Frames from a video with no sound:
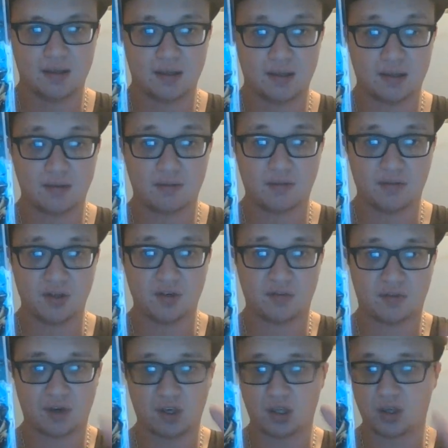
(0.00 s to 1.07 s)
the review
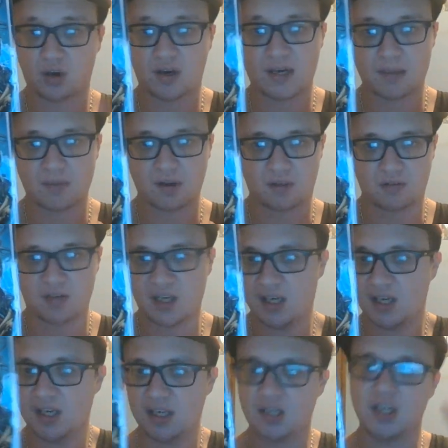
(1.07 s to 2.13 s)
for Glory number
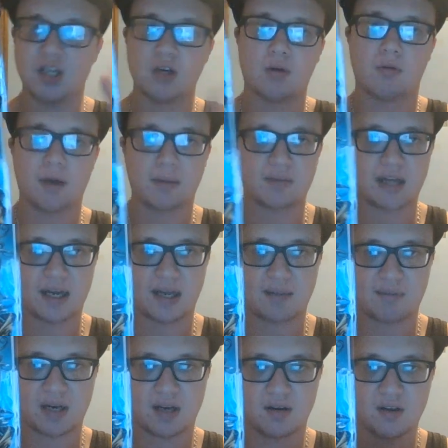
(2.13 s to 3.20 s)
three, you know what I'm talking
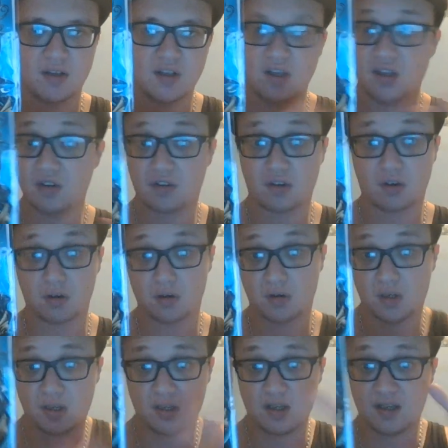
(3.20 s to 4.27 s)
about. So
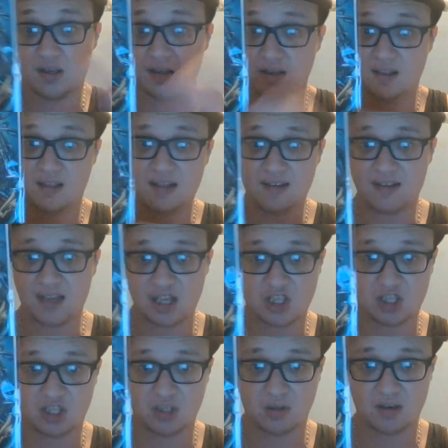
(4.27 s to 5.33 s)
this
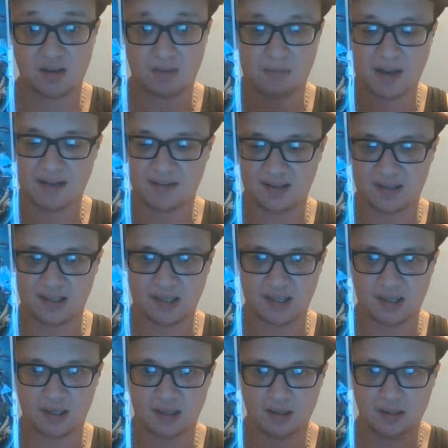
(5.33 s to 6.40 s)
issue is
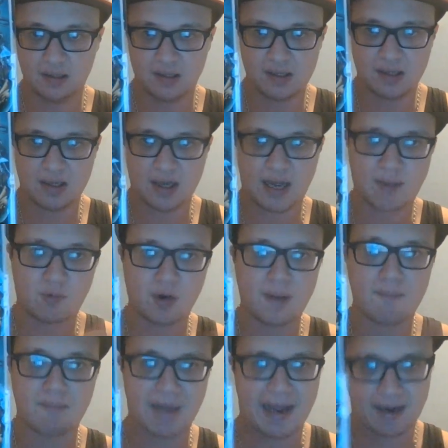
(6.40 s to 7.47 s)
basically I'm going
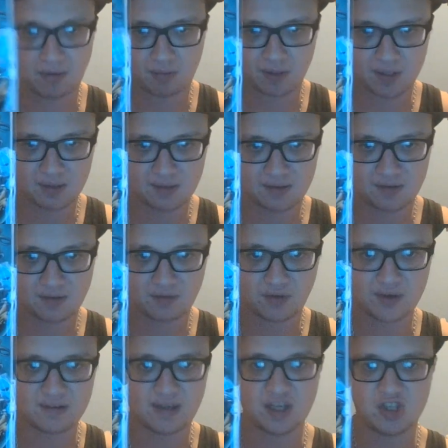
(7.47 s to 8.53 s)
backwards for
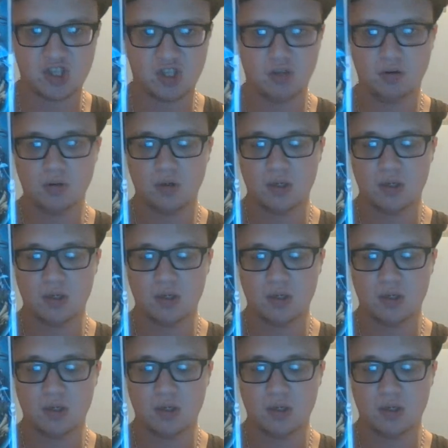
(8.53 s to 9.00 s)
this issue.